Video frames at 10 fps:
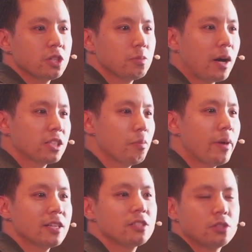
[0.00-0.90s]
what does
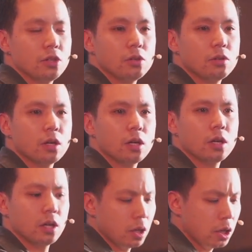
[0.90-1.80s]
Bartimaeus do?
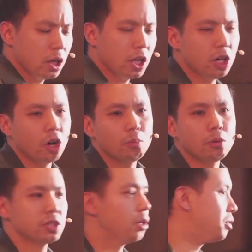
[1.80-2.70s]
He
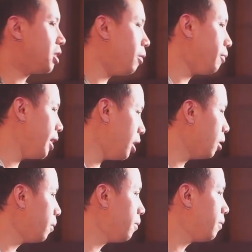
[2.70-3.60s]
humbles himself
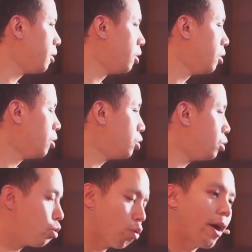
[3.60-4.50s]
enough
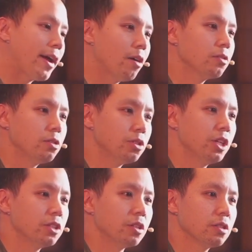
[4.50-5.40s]
to cry out to
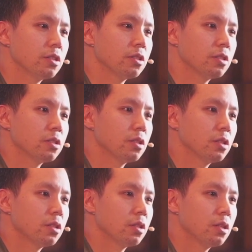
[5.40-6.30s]
Jesus.
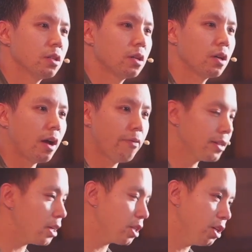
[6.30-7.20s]
I
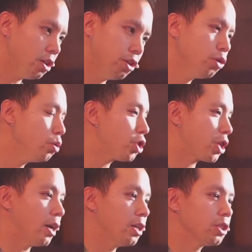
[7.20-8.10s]
think that's a huge
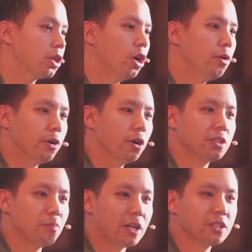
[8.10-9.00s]
challenge for
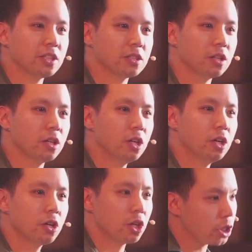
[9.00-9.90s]
us in Manchester,
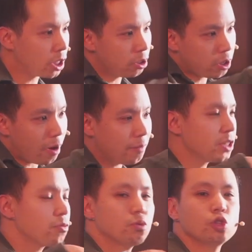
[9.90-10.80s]
because as I look around
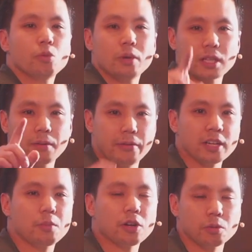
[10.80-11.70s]
this room, as I
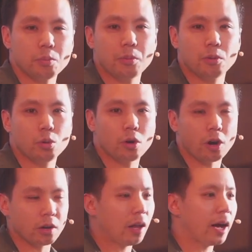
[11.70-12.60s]
think about some people who are
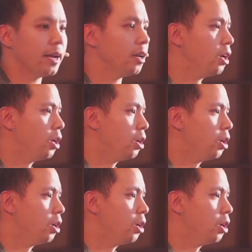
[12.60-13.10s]
online,